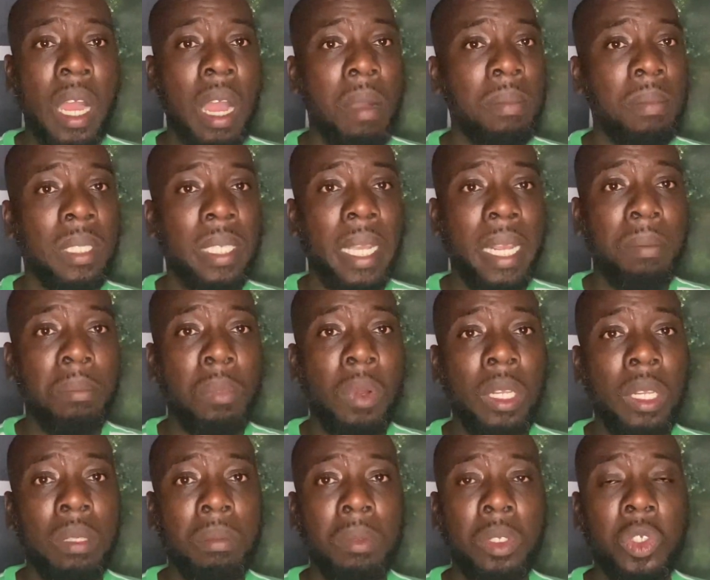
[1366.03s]
sign
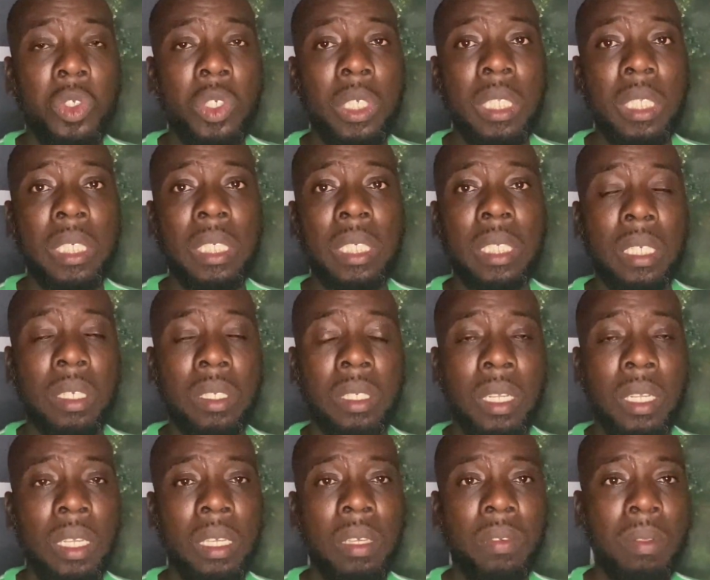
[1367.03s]
multiple treaties and just
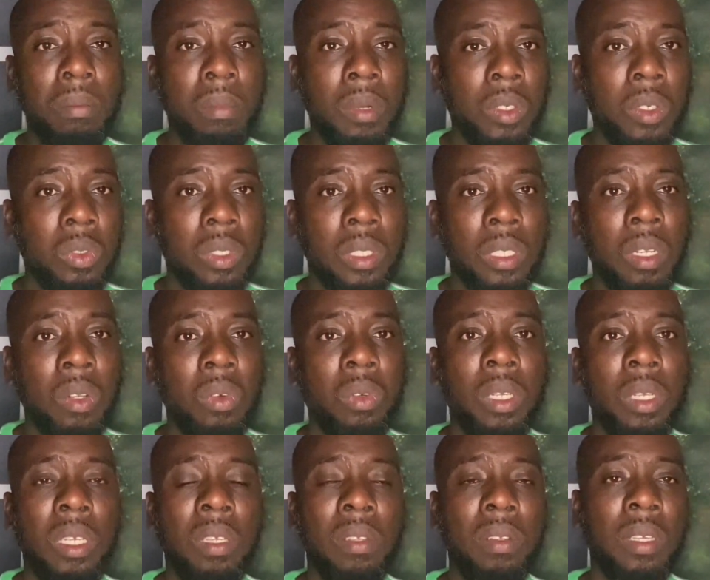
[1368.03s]
leave the Maroons
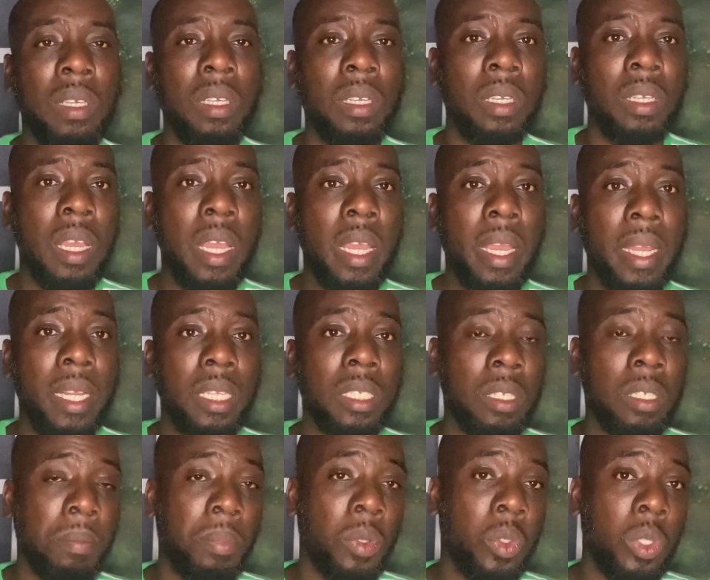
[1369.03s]
alone. Hence, up
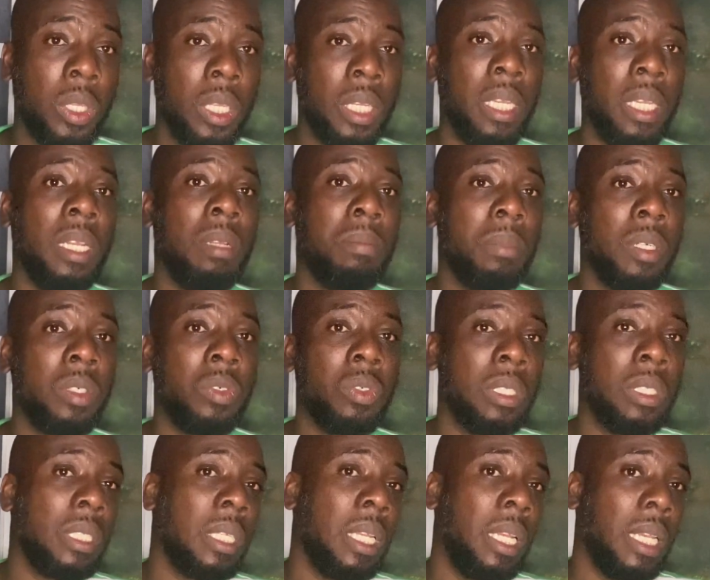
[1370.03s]
to today, the Maroons
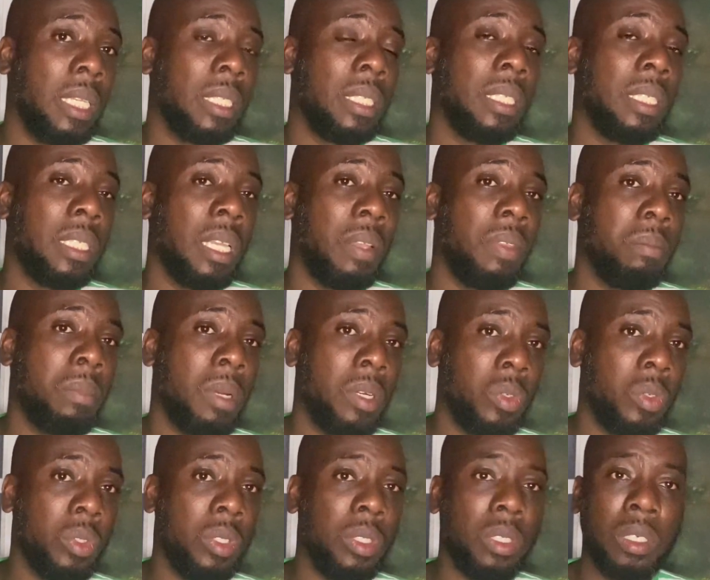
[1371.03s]
still exist. They have the
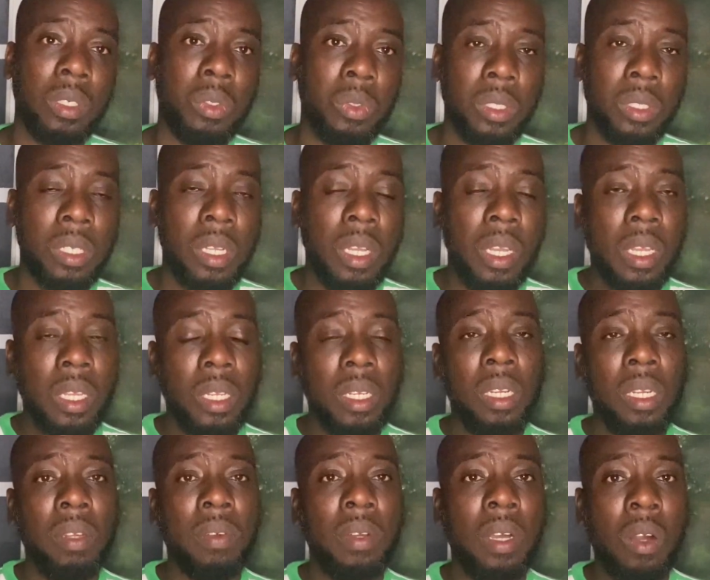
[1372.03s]
Maroon town. They
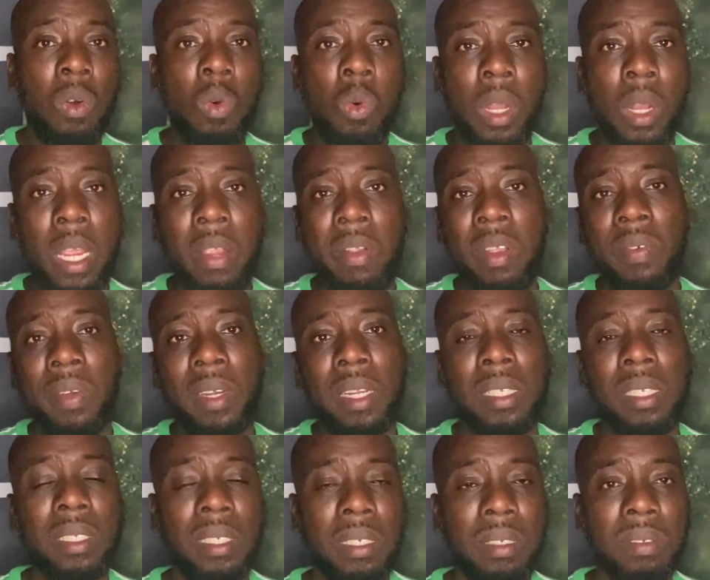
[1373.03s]
have a whole area for
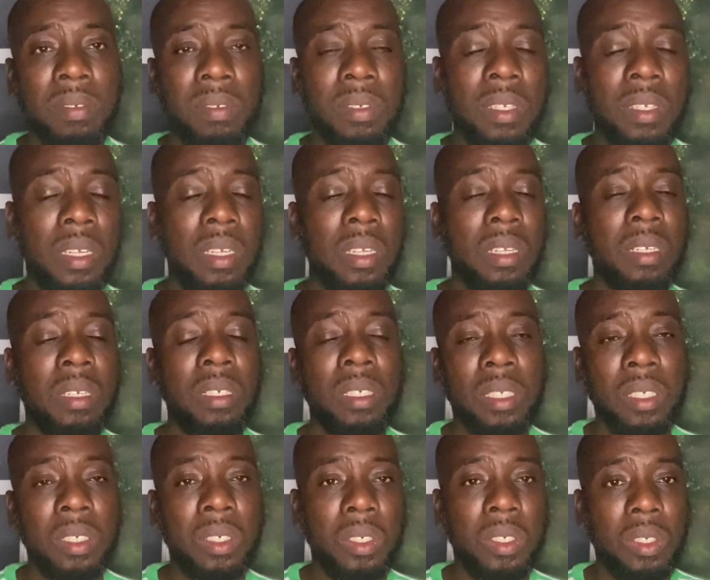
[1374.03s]
themselves.
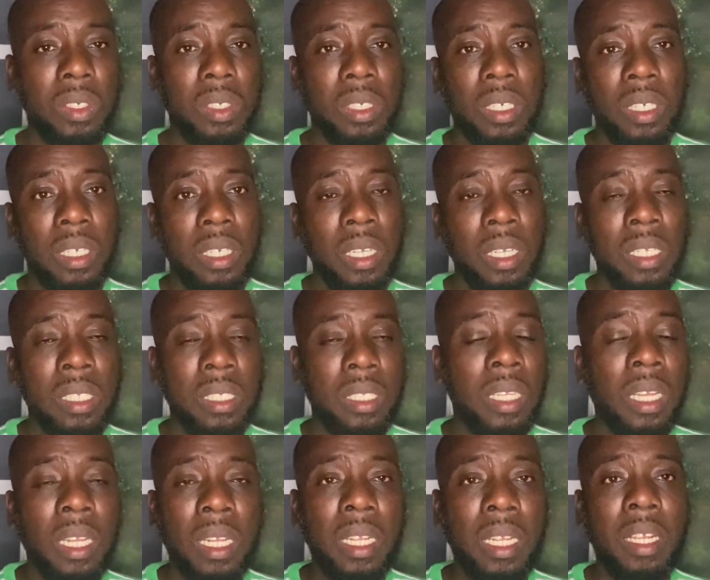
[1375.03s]
So it's
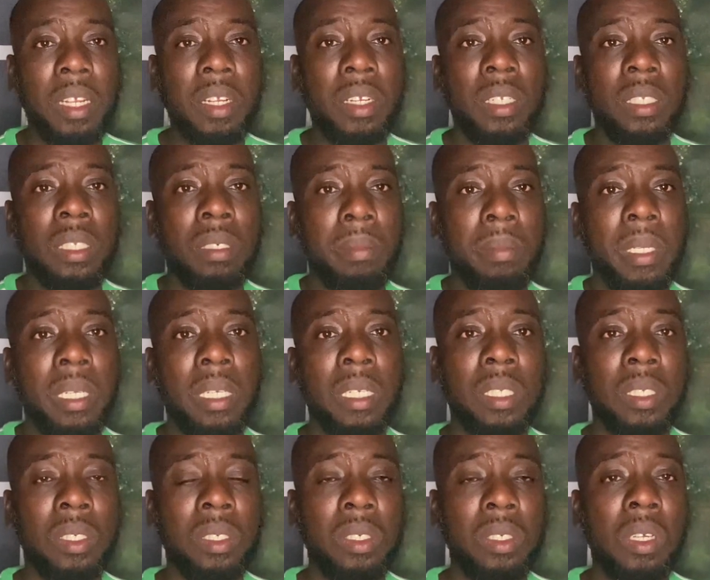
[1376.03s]
still there in Jamaica.
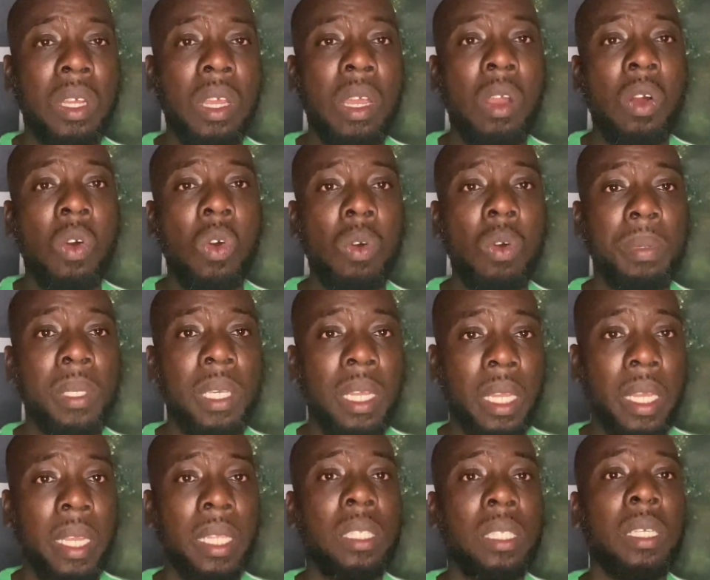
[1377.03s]
So hope y'all
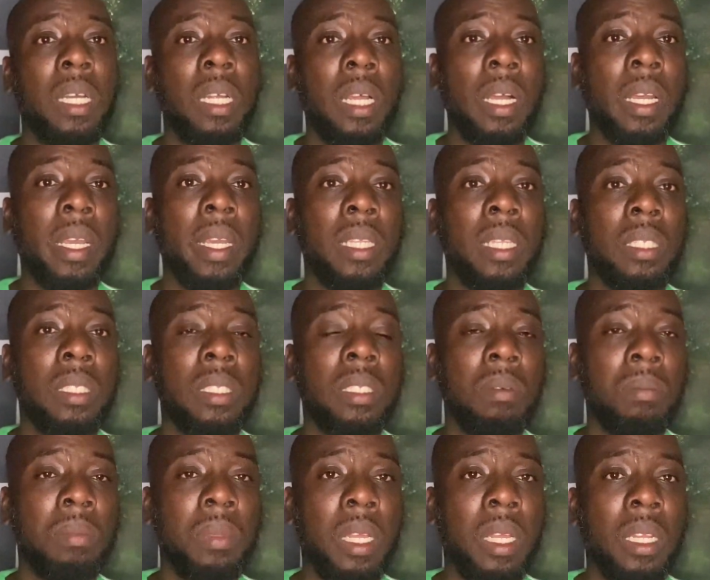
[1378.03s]
get
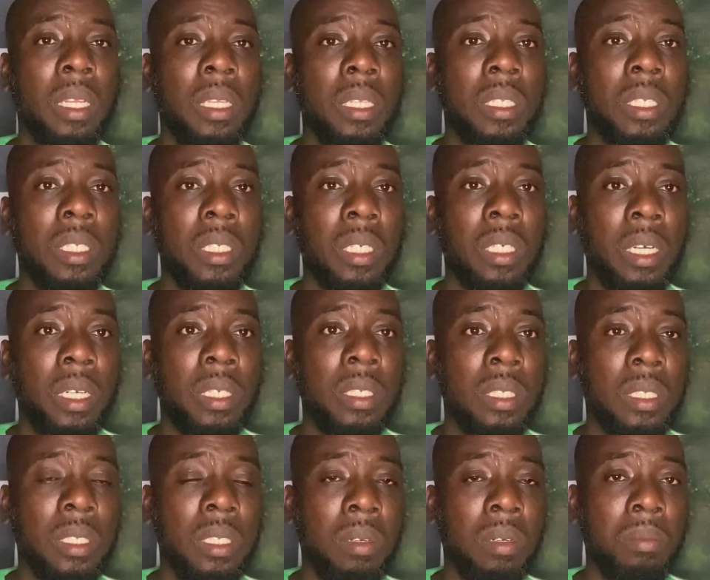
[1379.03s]
some knowledge and
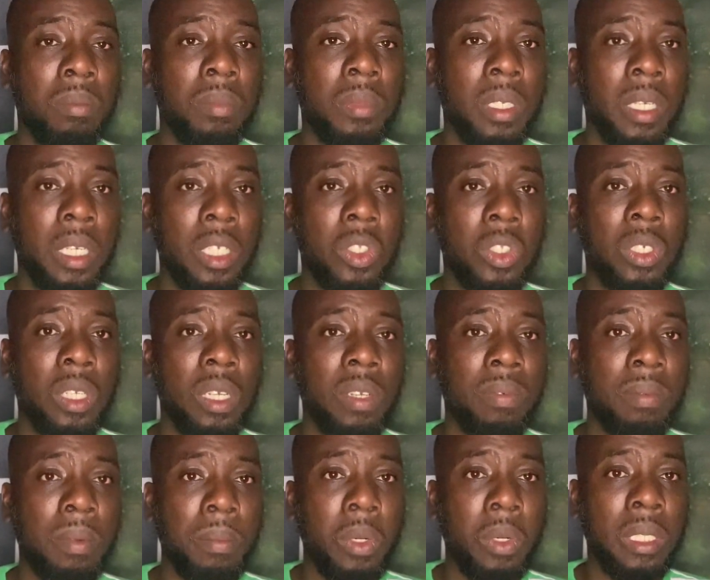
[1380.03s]
some history
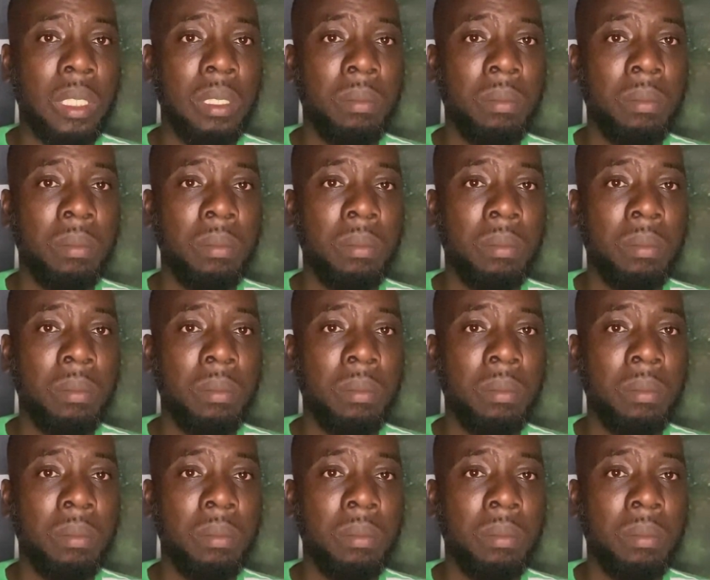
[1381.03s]
about